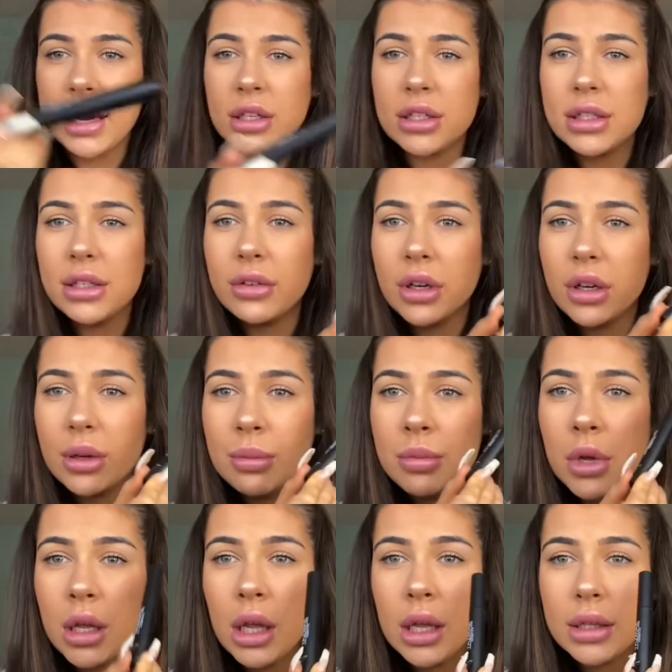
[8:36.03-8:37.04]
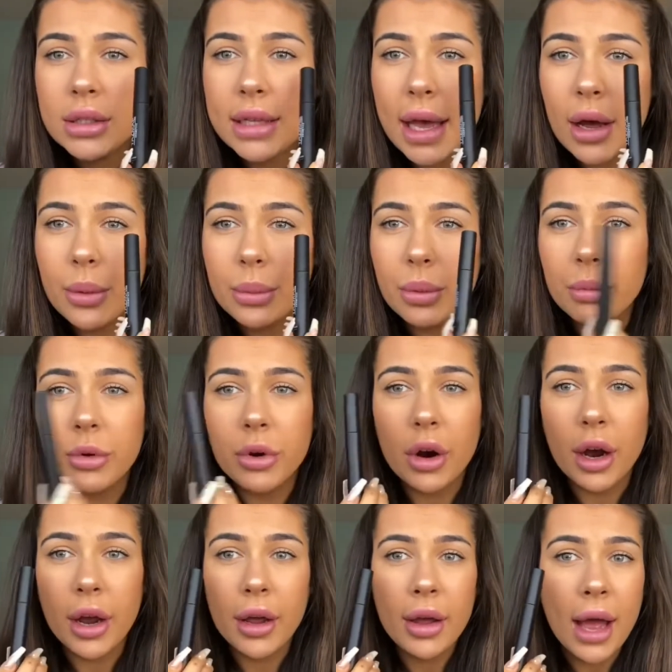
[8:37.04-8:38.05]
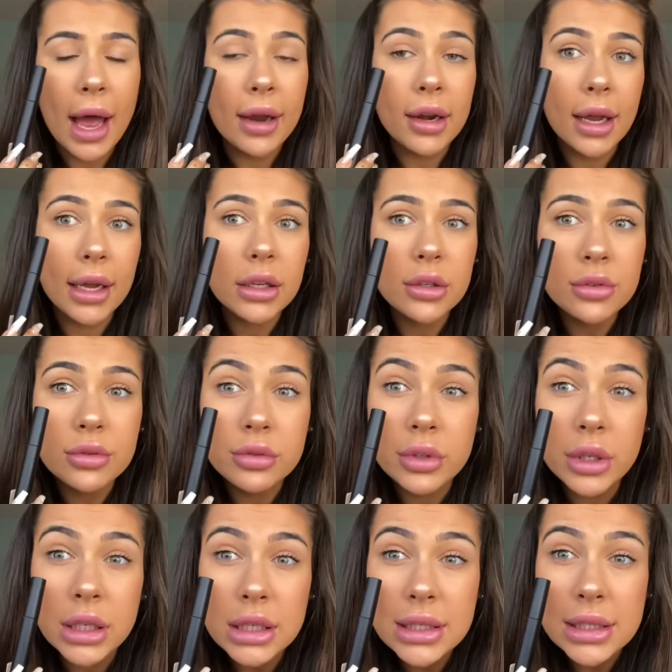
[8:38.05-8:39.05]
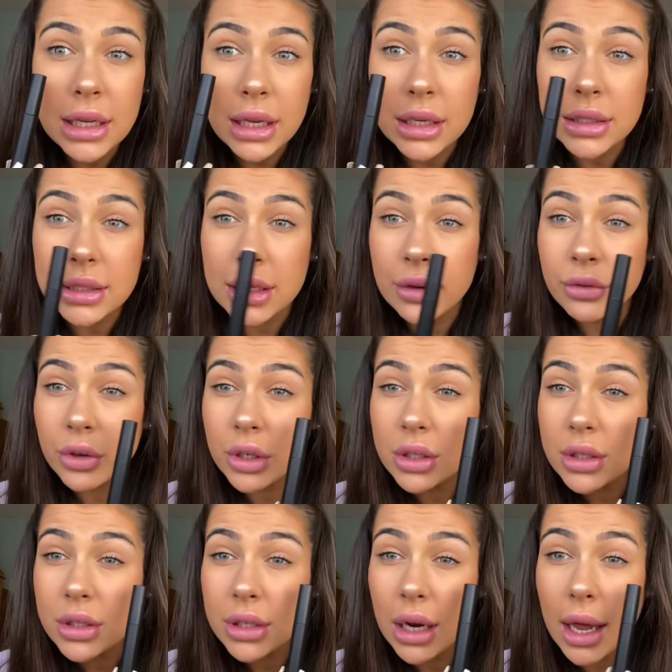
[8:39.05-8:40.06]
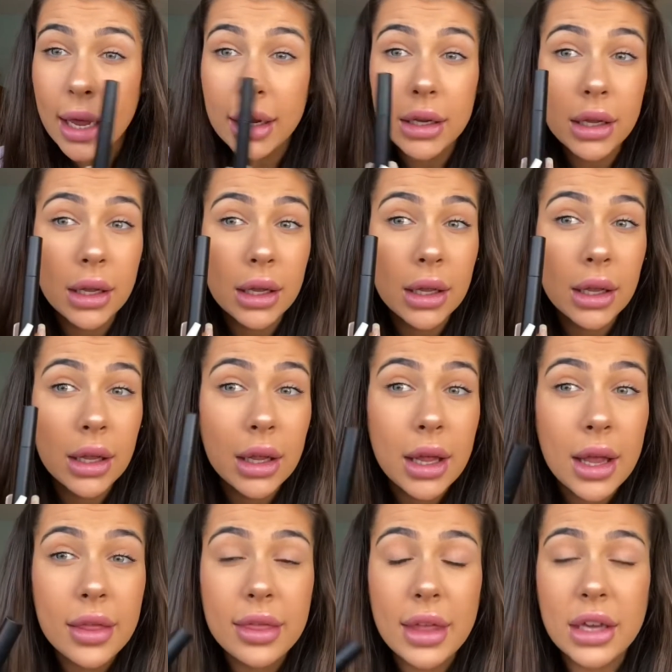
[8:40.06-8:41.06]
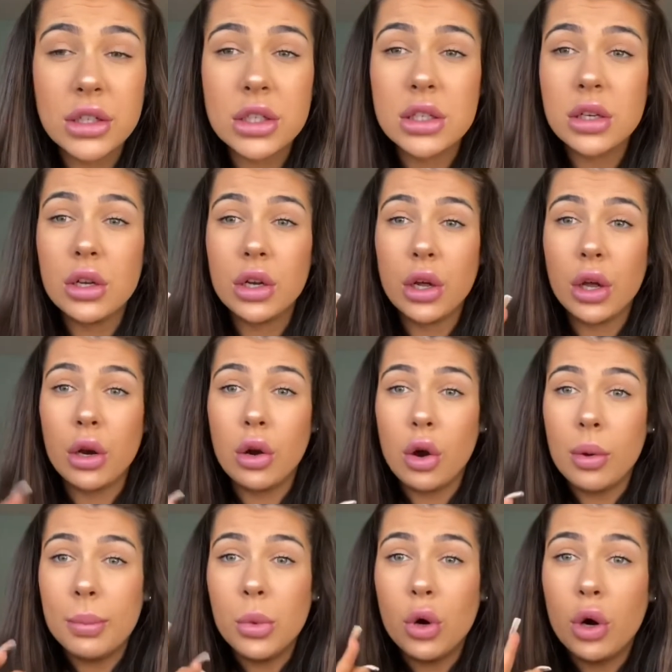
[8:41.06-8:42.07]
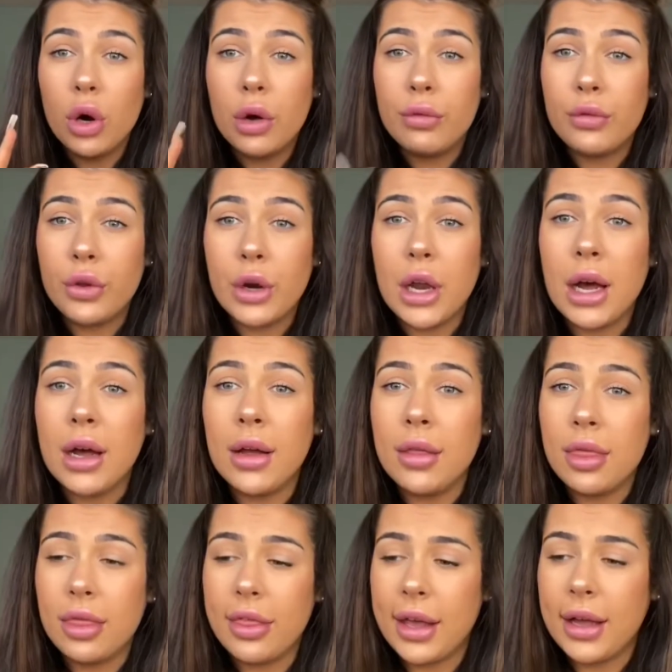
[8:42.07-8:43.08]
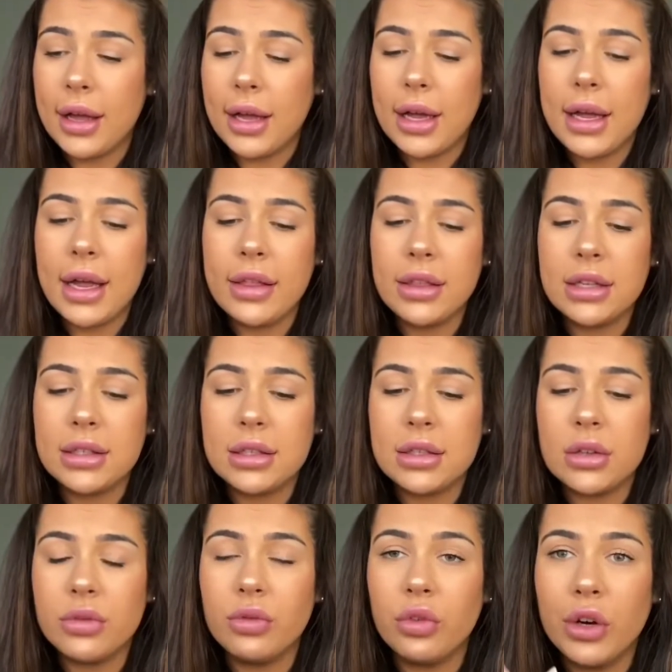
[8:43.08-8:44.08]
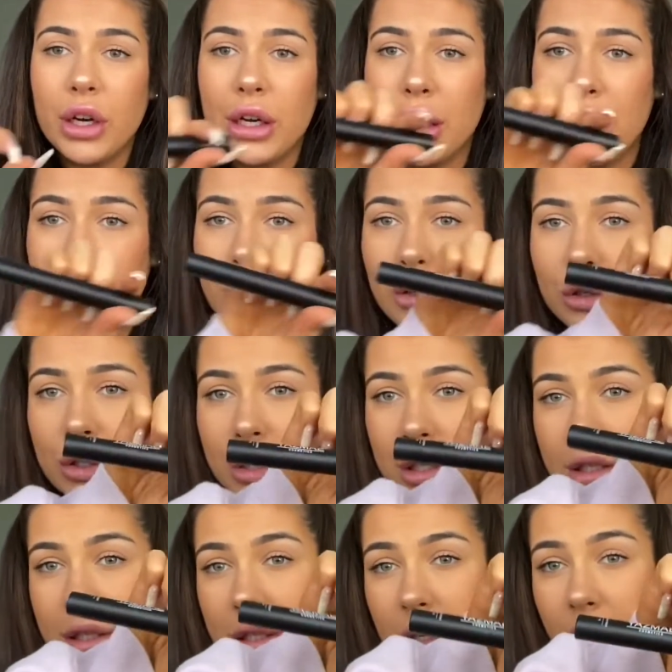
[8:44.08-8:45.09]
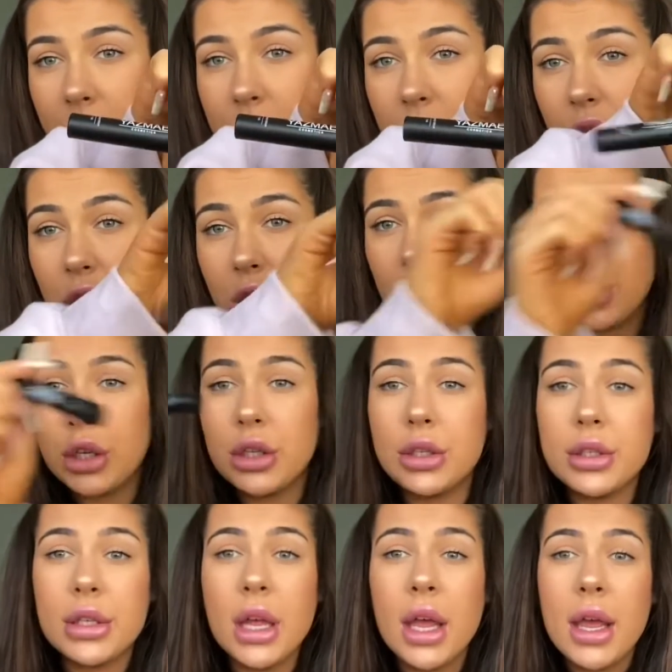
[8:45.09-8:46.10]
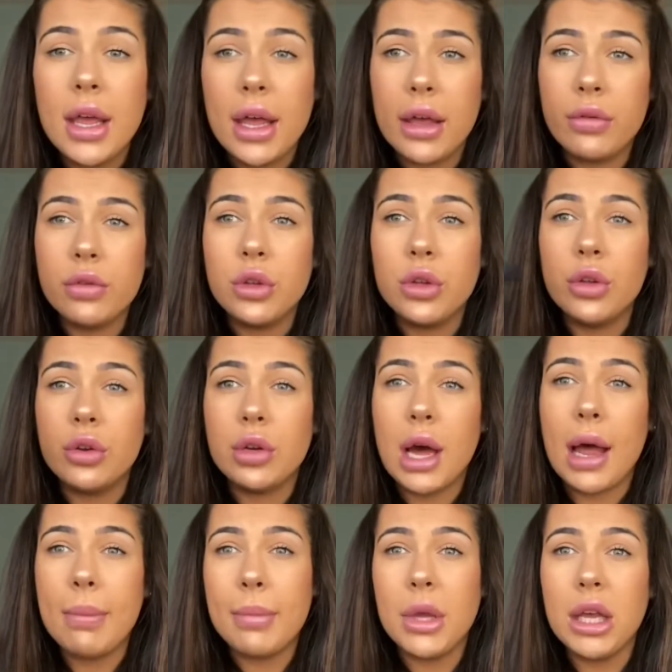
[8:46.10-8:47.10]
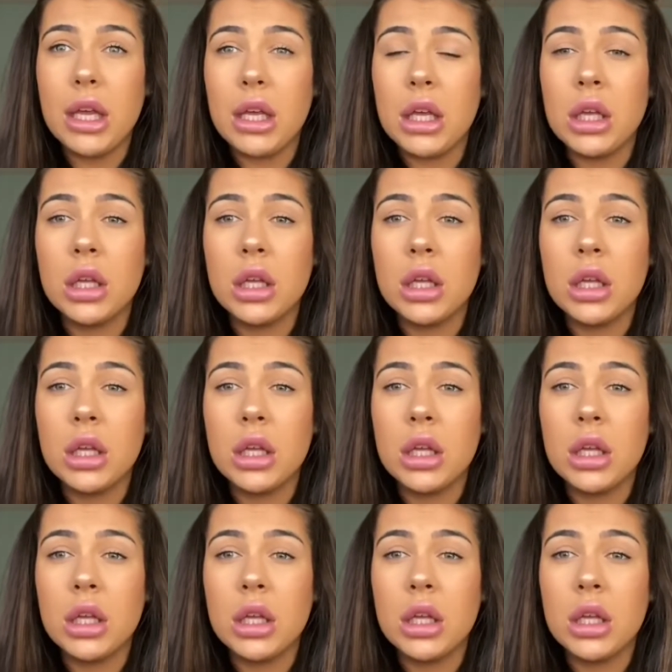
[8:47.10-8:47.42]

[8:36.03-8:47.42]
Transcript: Serum to help them grow, and I can already see a difference. Like, they just look a lot more fuller and thicker, and this is a really good serum to use if you, like me,